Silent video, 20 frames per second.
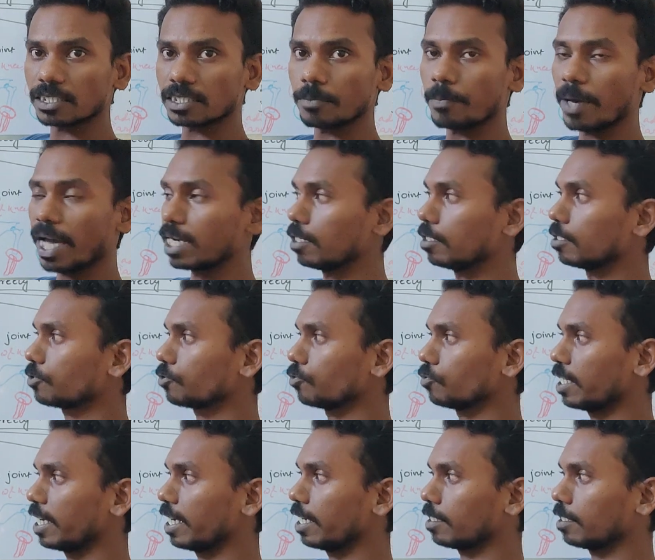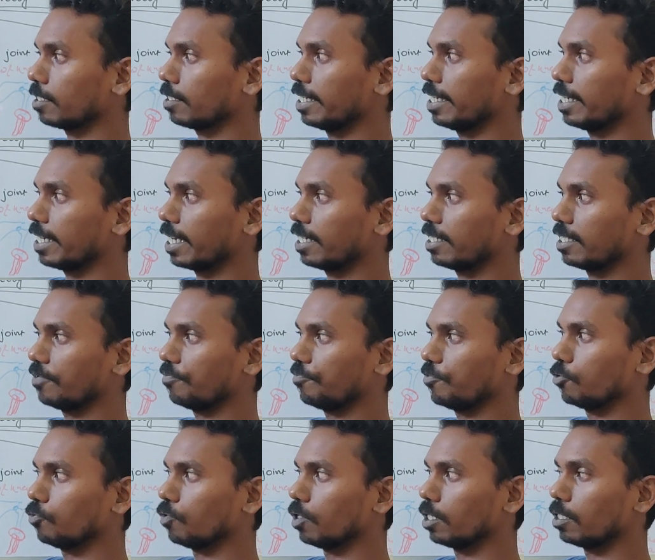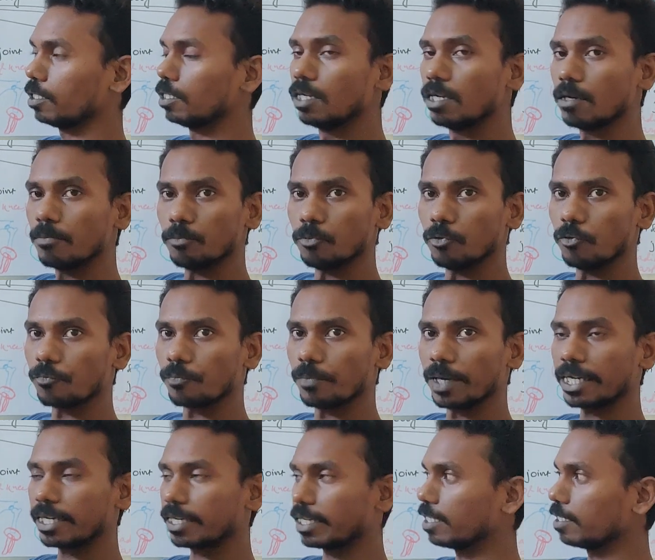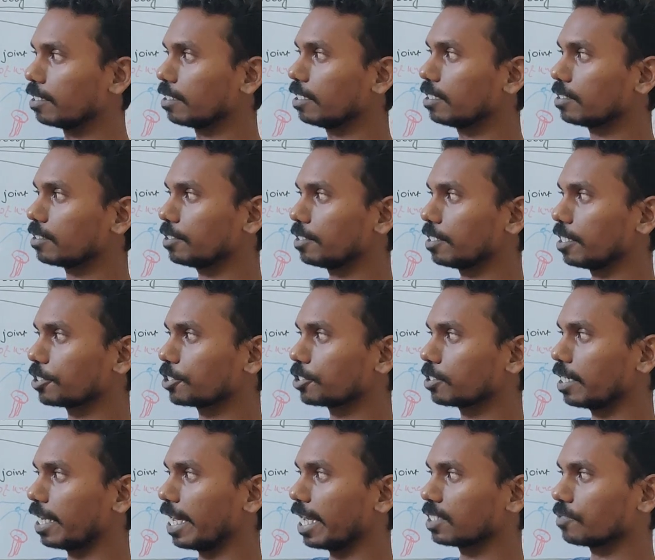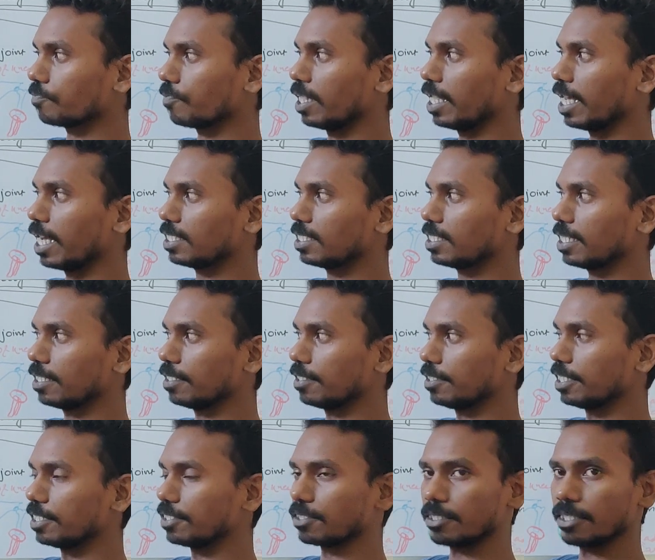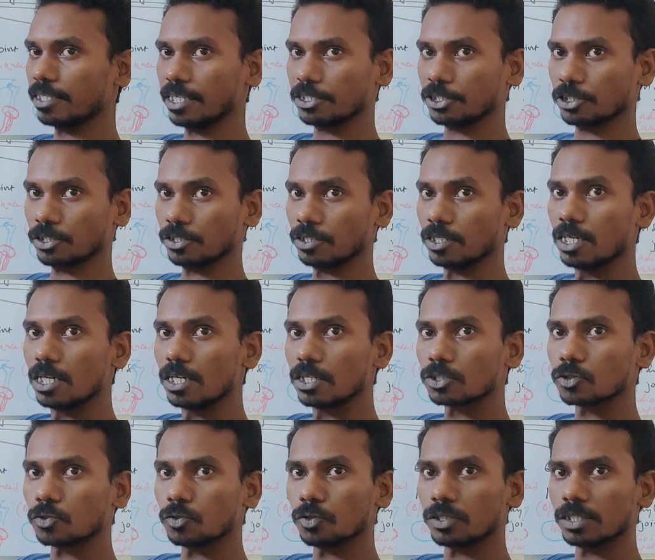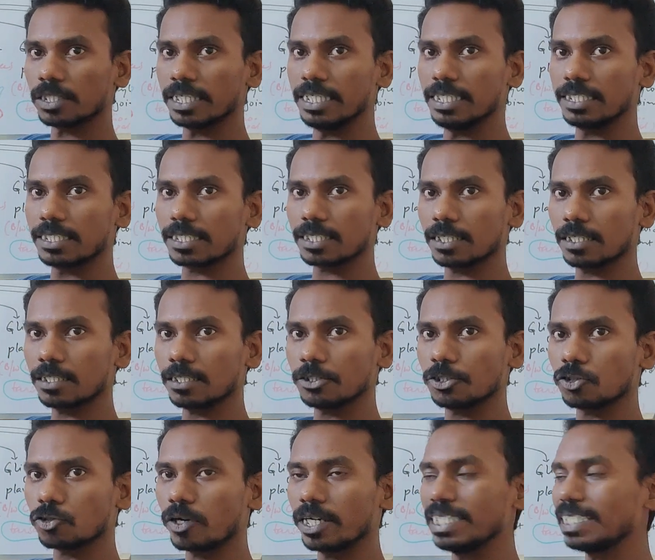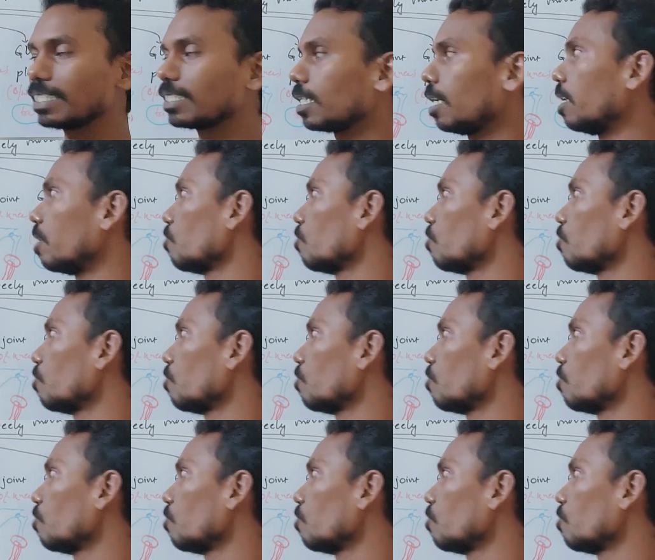such a manner so that they can give you a movement in this direction as well as in this direction. So these joints